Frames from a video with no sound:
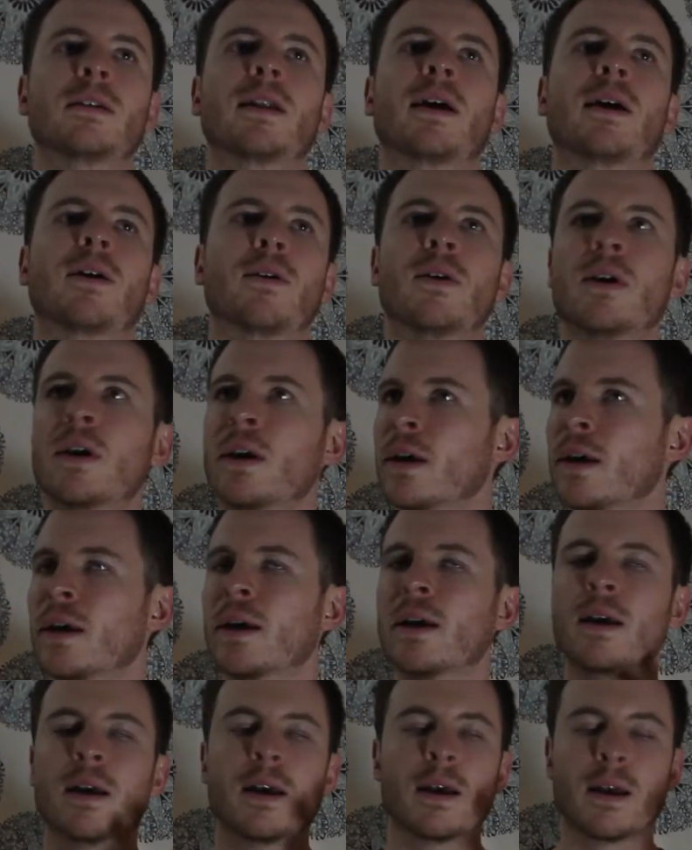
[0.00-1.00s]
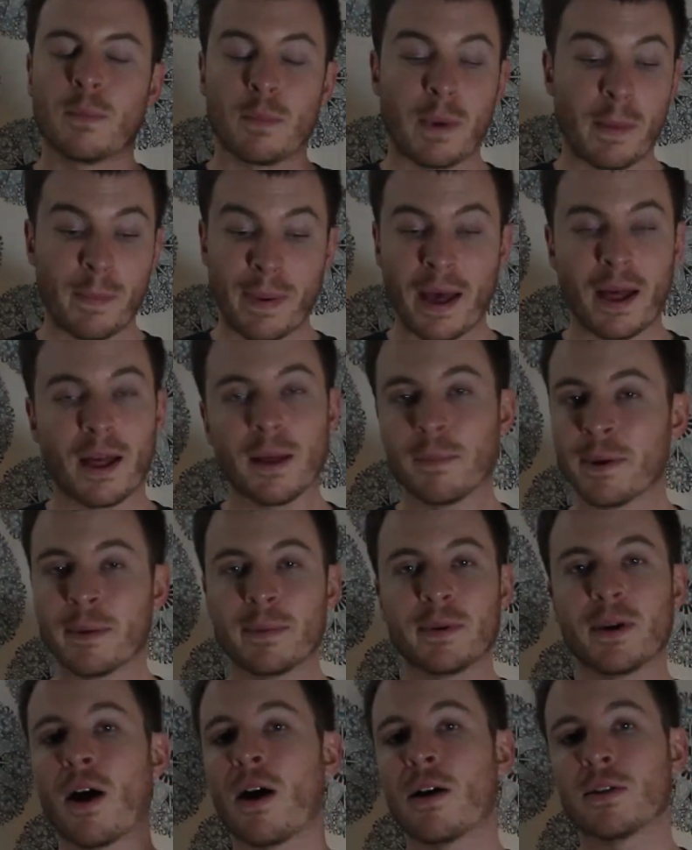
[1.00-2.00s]
Now, my palate may
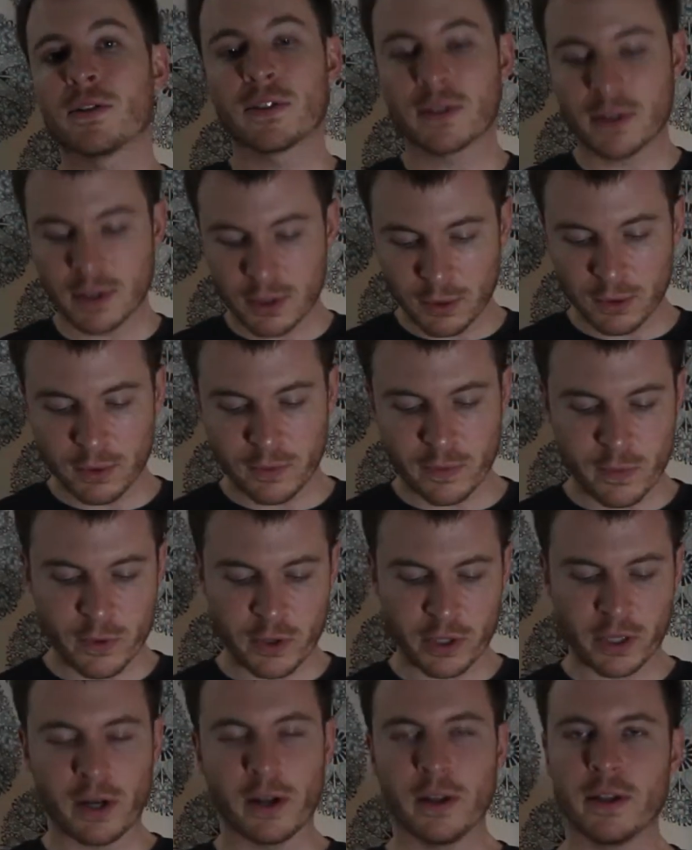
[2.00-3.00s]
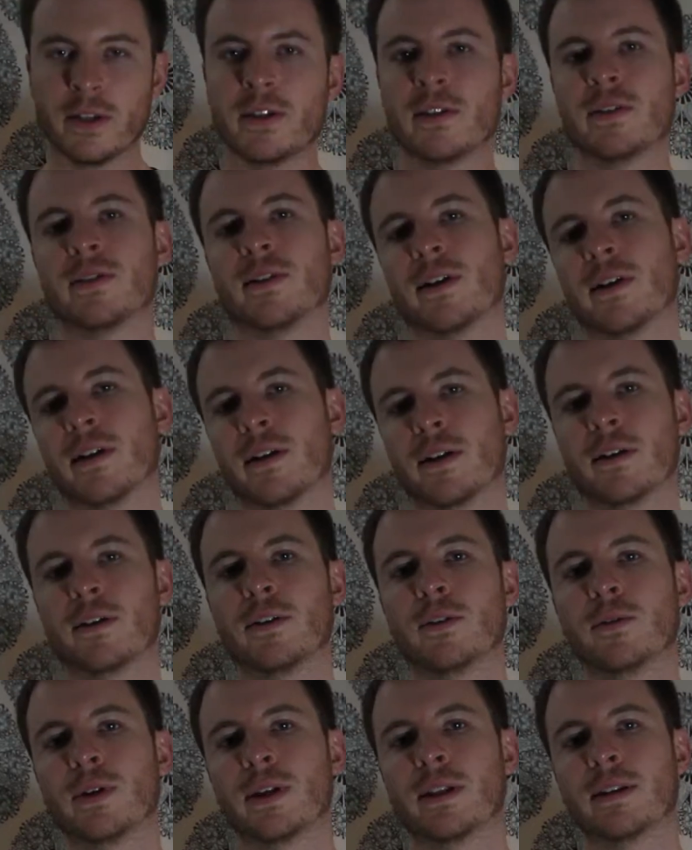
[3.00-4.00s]
be all skewed from drinking all these
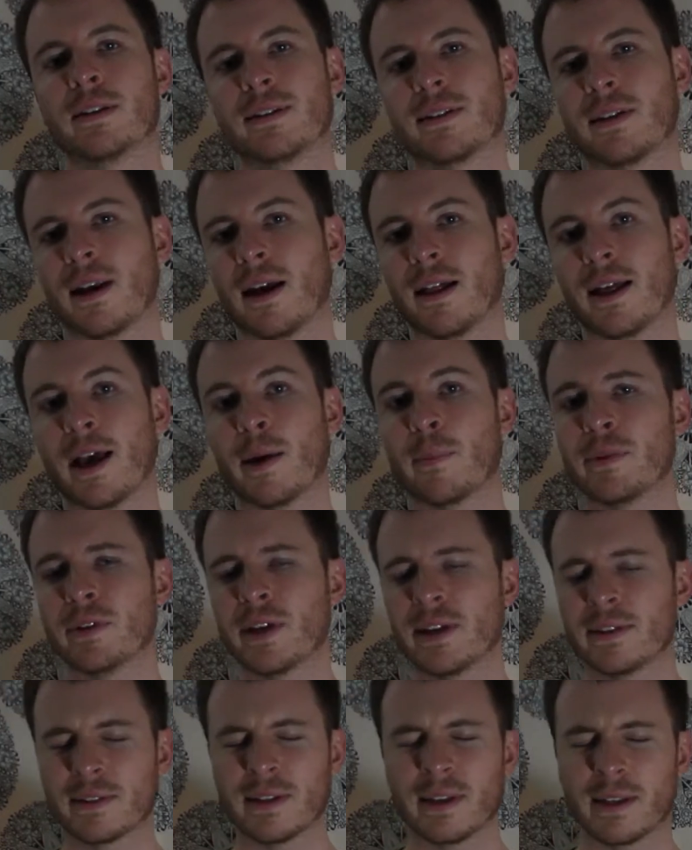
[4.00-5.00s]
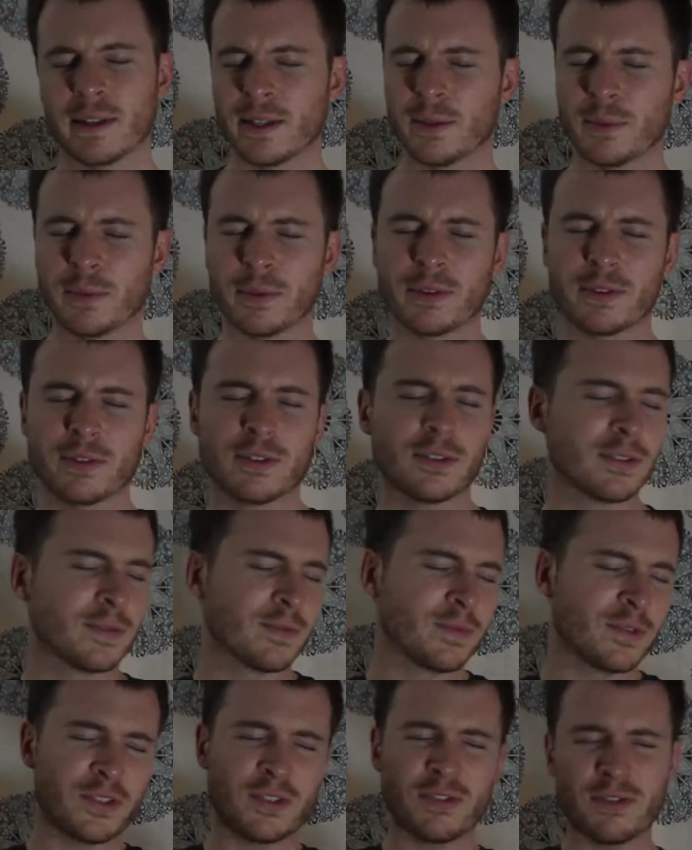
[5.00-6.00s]
New England style IPAs lately with
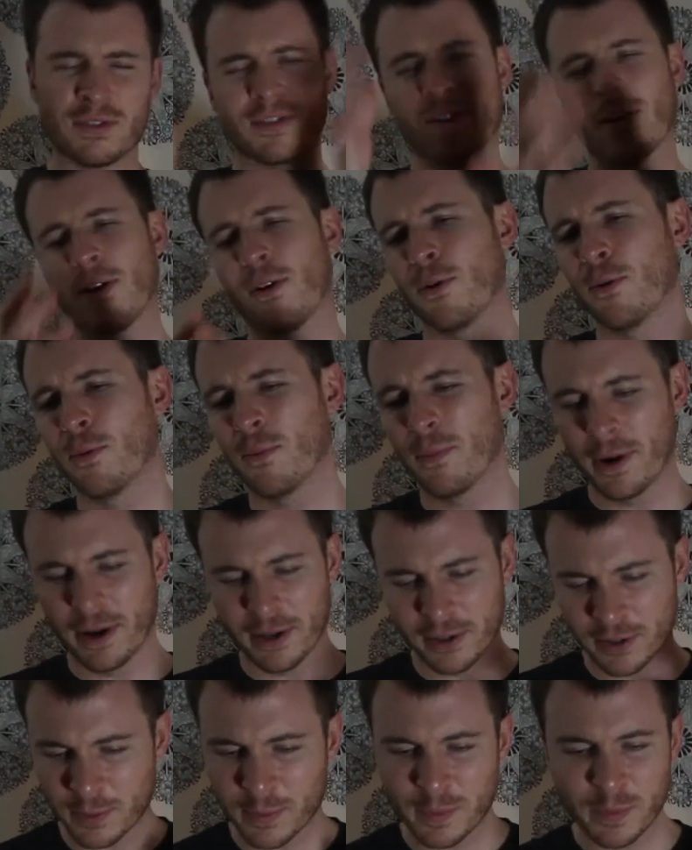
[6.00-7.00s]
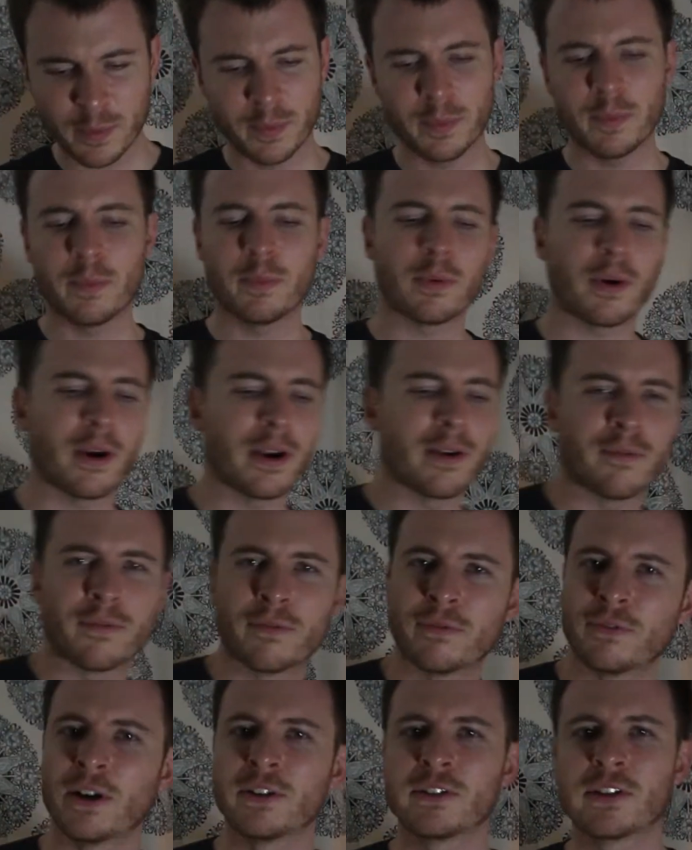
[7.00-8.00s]
just so much bright,
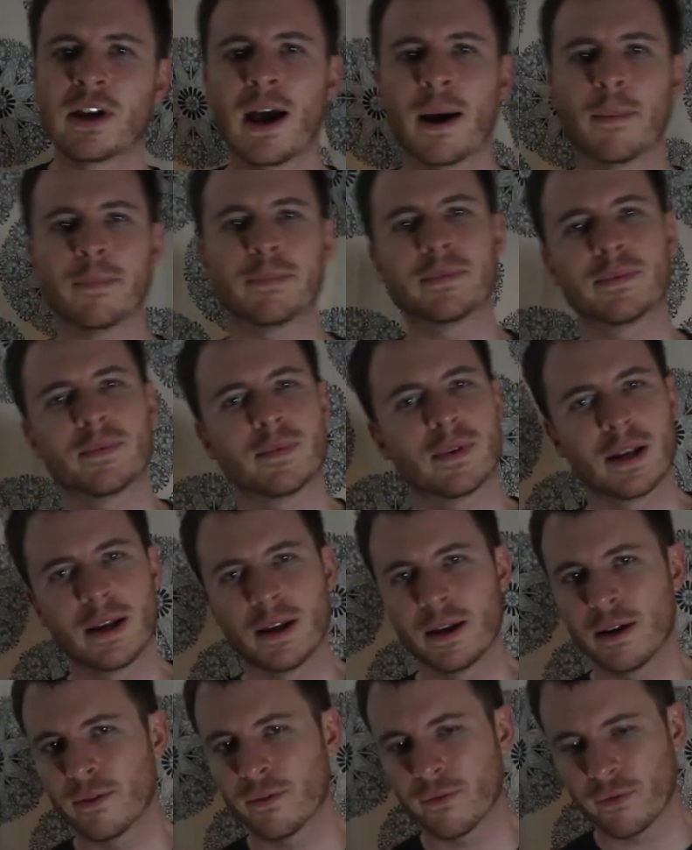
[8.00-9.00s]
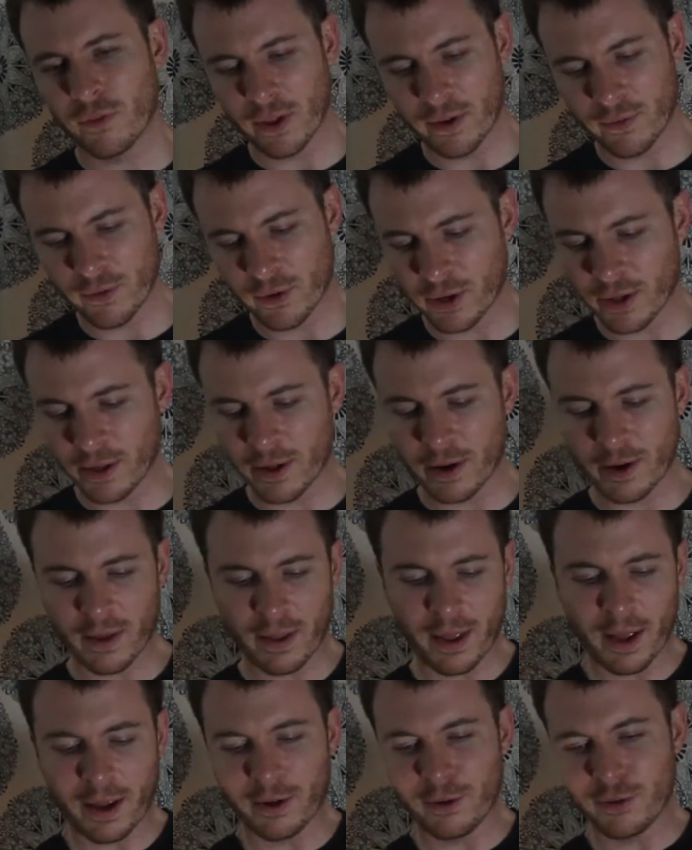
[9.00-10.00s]
fresh hop flavor in there
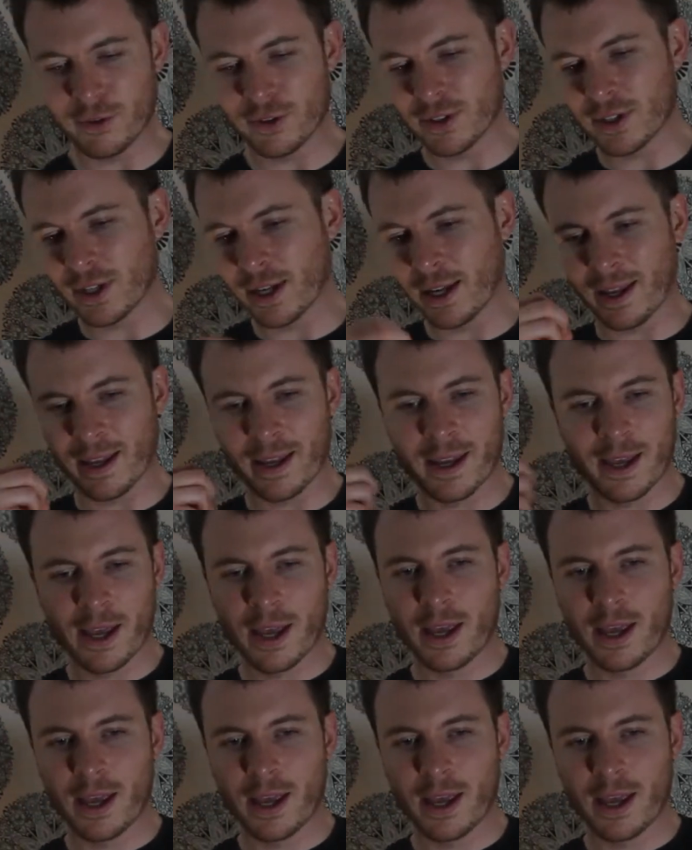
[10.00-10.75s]
that you just like,